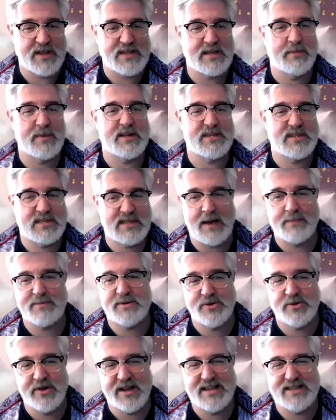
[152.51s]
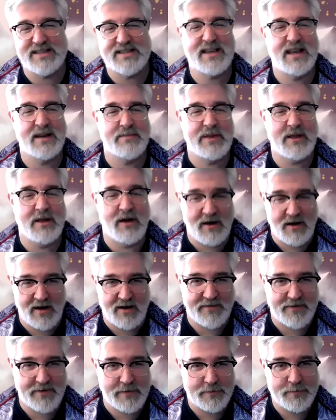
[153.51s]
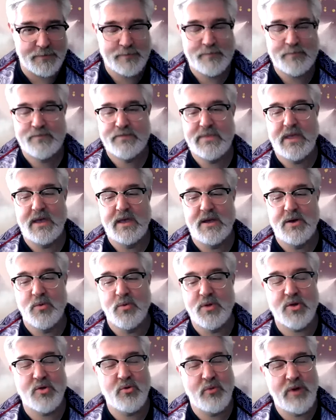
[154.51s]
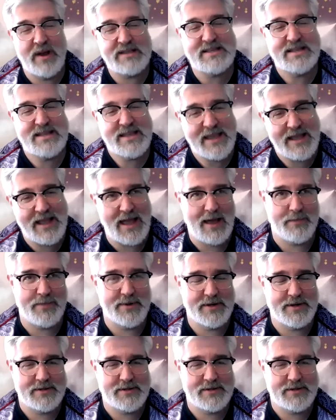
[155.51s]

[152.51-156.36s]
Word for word: And I'm going to stop doing it because it's going to be awful. Well, a crazy thing happened.